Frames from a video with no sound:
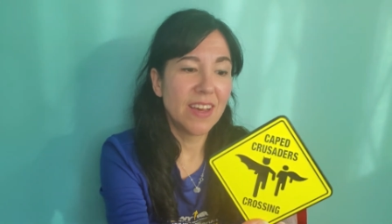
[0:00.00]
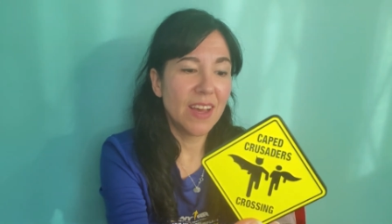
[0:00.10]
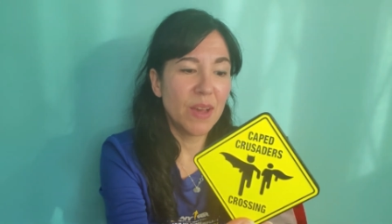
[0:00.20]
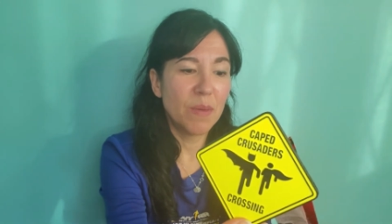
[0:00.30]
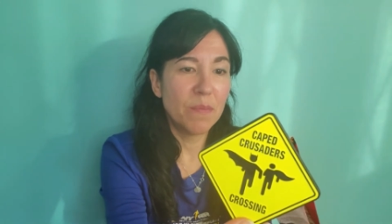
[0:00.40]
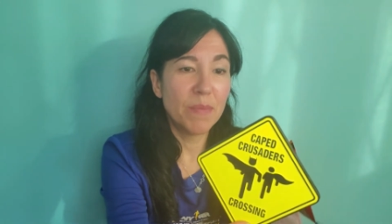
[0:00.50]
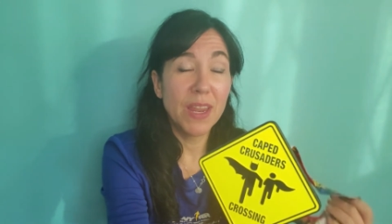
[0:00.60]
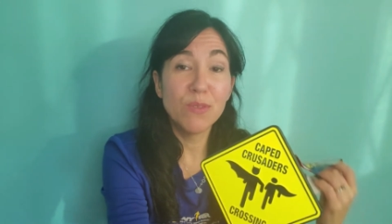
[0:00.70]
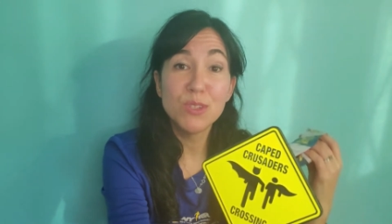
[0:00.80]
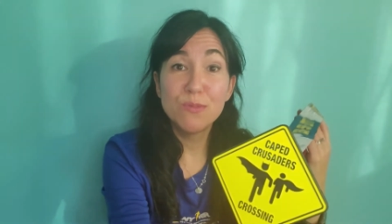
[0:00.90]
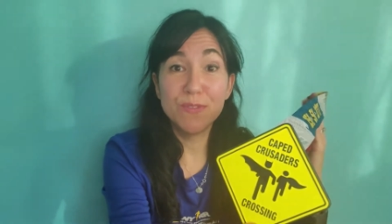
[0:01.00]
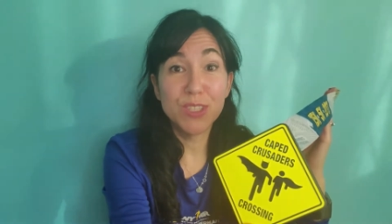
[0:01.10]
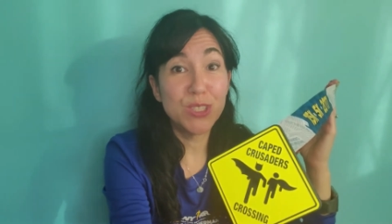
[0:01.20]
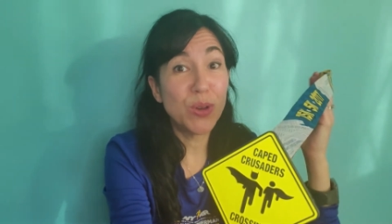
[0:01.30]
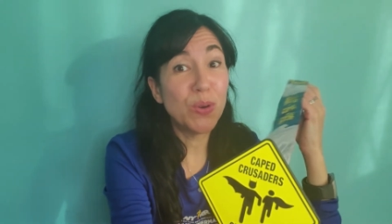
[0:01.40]
Um, but it was
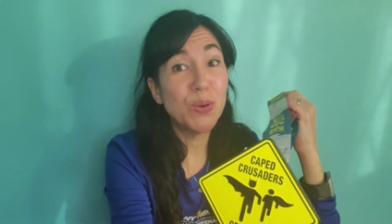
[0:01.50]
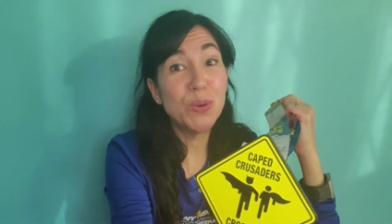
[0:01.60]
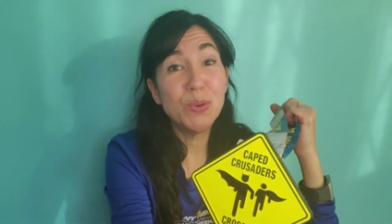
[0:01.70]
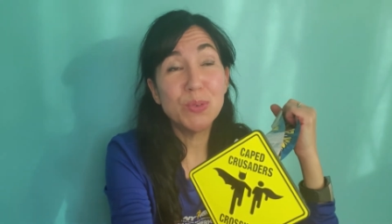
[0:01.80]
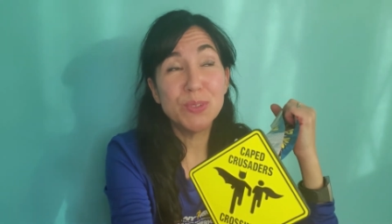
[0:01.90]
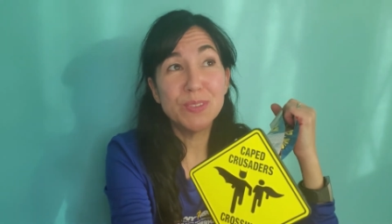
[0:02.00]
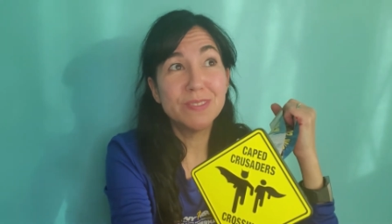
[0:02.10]
so